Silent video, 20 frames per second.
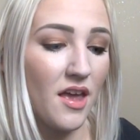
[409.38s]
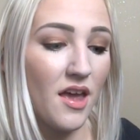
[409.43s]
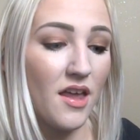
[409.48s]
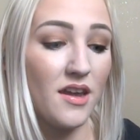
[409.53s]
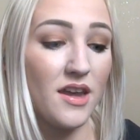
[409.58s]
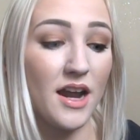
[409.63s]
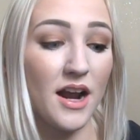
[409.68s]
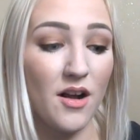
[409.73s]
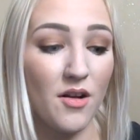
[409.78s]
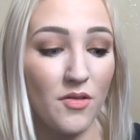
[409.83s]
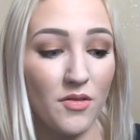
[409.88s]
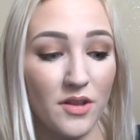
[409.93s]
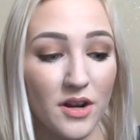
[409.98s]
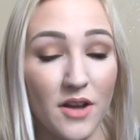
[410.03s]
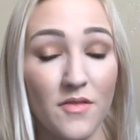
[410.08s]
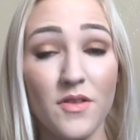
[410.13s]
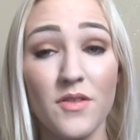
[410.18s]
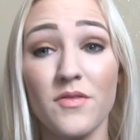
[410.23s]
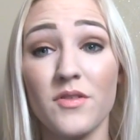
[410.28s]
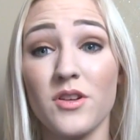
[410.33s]
Now that
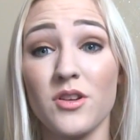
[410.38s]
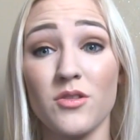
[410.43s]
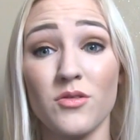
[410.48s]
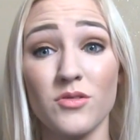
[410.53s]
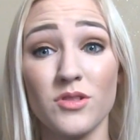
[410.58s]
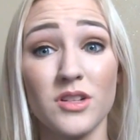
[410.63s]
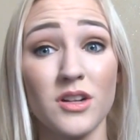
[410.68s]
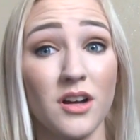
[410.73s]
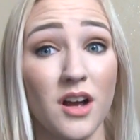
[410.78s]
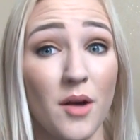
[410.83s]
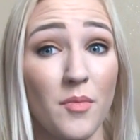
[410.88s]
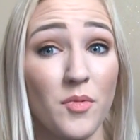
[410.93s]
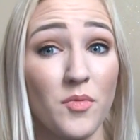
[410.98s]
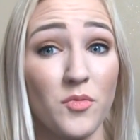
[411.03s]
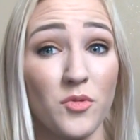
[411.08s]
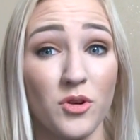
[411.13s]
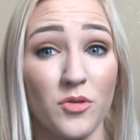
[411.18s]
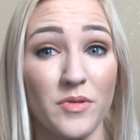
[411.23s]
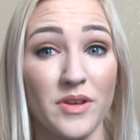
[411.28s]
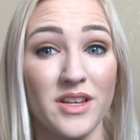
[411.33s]
I've even used it a couple
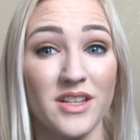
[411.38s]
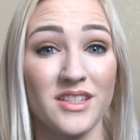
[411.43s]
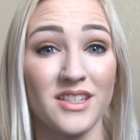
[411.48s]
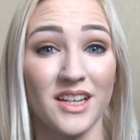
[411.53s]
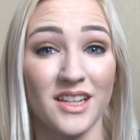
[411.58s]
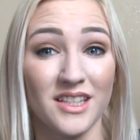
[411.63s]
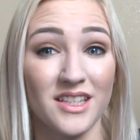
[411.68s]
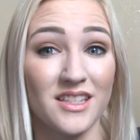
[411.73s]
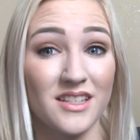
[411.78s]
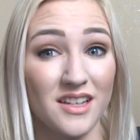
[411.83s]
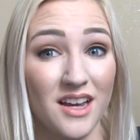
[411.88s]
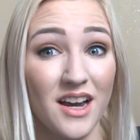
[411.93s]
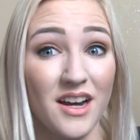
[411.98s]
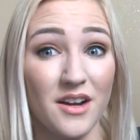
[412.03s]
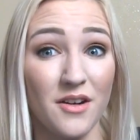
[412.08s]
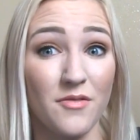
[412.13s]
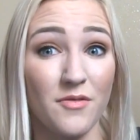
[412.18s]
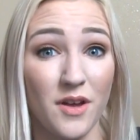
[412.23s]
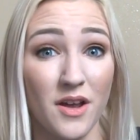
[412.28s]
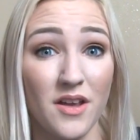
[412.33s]
more weeks since kind
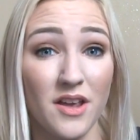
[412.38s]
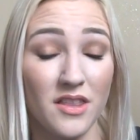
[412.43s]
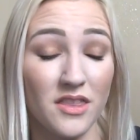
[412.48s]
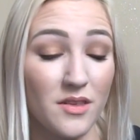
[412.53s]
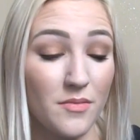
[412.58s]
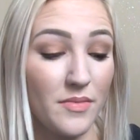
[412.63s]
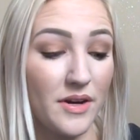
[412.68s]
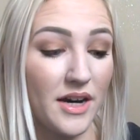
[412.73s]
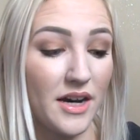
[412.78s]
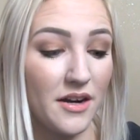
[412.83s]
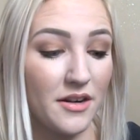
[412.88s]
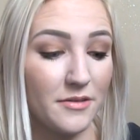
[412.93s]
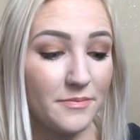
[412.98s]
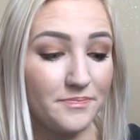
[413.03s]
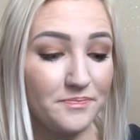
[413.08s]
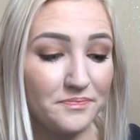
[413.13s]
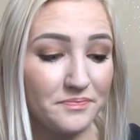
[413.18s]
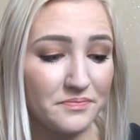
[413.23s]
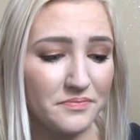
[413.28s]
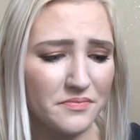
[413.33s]
of I hit the
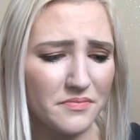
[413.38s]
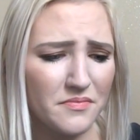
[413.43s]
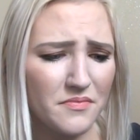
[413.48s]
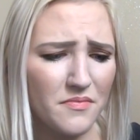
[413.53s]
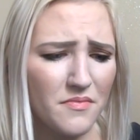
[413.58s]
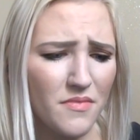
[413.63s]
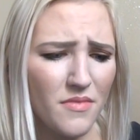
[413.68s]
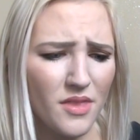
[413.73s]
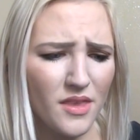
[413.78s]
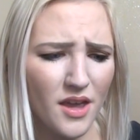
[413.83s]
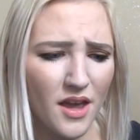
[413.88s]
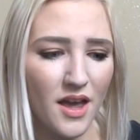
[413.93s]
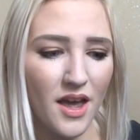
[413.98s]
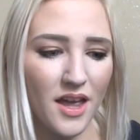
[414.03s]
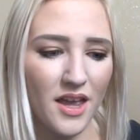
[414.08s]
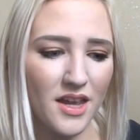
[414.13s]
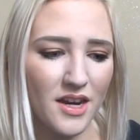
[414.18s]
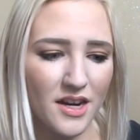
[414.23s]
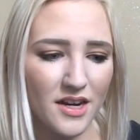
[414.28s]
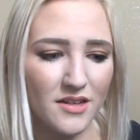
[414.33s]
bottom, I
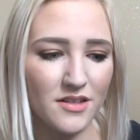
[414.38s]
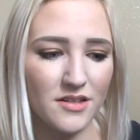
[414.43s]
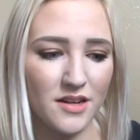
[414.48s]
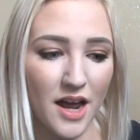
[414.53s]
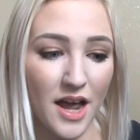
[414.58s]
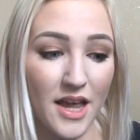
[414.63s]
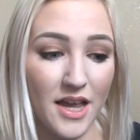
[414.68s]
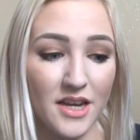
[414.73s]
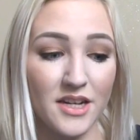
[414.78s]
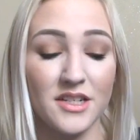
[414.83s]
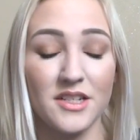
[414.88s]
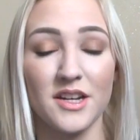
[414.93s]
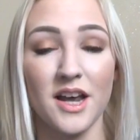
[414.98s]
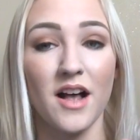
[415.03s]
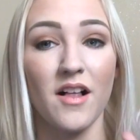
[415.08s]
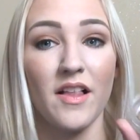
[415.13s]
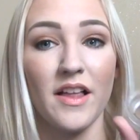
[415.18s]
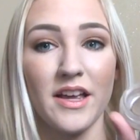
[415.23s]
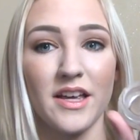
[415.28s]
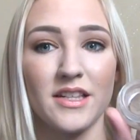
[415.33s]
can
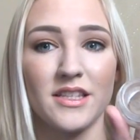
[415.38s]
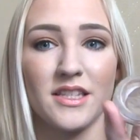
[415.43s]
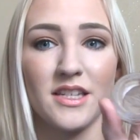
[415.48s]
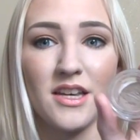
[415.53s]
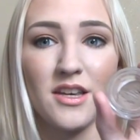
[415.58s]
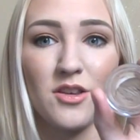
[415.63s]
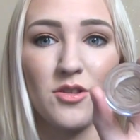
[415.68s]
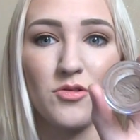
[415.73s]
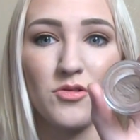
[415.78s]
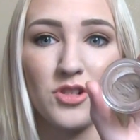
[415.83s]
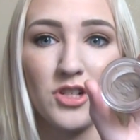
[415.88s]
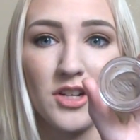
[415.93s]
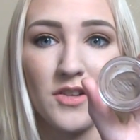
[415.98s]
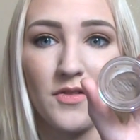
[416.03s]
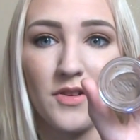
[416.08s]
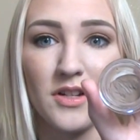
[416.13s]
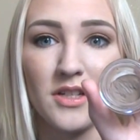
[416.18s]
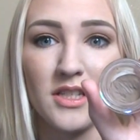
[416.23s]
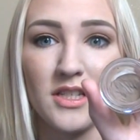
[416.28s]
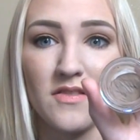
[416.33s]
tell. I can see a huge
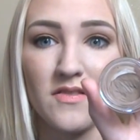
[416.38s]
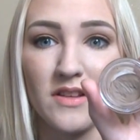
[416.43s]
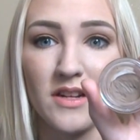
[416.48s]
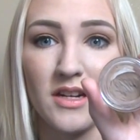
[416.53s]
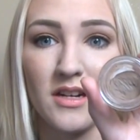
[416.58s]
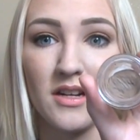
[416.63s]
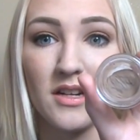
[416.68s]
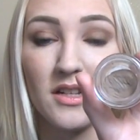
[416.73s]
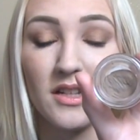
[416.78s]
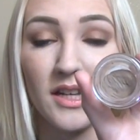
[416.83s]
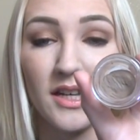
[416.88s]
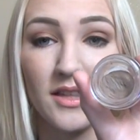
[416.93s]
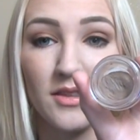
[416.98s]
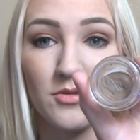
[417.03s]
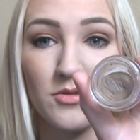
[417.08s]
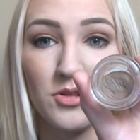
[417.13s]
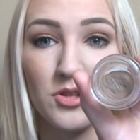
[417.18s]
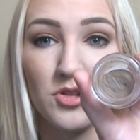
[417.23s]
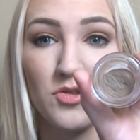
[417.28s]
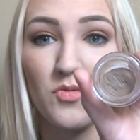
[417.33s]
difference even in like
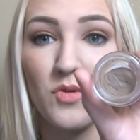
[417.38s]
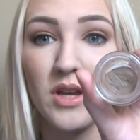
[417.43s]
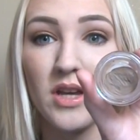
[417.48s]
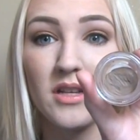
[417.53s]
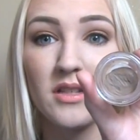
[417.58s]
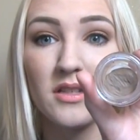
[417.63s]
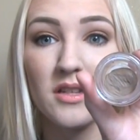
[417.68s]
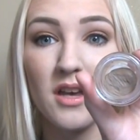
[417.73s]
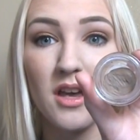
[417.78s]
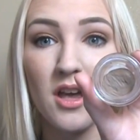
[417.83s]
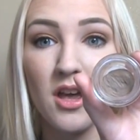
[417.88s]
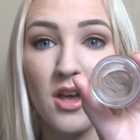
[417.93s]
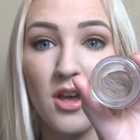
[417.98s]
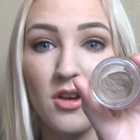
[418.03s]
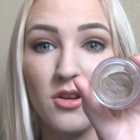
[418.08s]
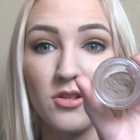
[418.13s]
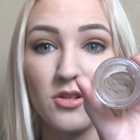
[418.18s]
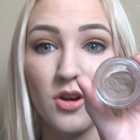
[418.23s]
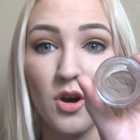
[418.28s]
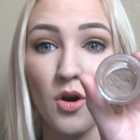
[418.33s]
those 2 weeks.
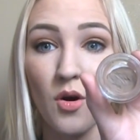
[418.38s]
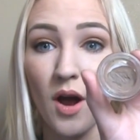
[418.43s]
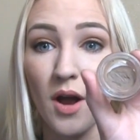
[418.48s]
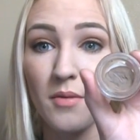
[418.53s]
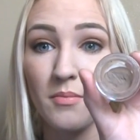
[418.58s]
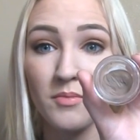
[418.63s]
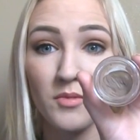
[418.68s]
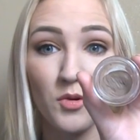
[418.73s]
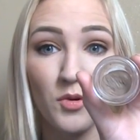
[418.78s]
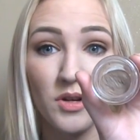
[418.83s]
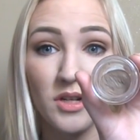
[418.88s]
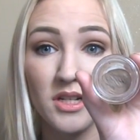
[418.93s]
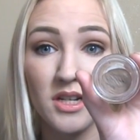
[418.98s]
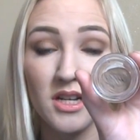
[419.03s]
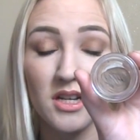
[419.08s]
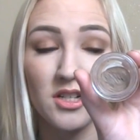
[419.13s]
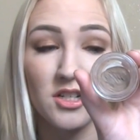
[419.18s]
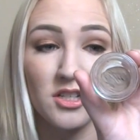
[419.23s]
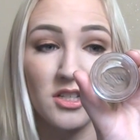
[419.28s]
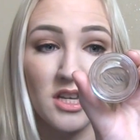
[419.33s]
So I'm going to
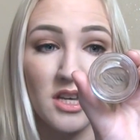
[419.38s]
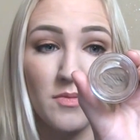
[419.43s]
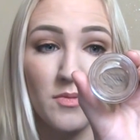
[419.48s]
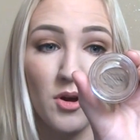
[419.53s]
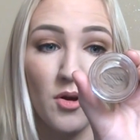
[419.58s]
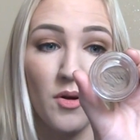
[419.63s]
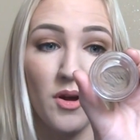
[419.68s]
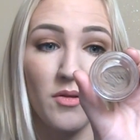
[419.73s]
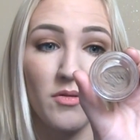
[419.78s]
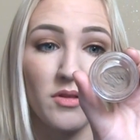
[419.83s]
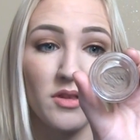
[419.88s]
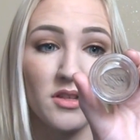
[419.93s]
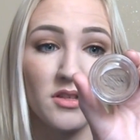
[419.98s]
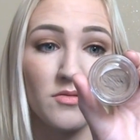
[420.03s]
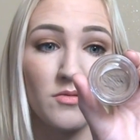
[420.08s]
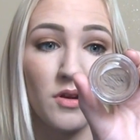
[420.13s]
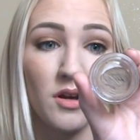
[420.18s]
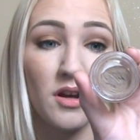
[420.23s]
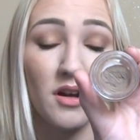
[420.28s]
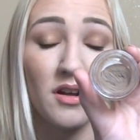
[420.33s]
just keep going with this one,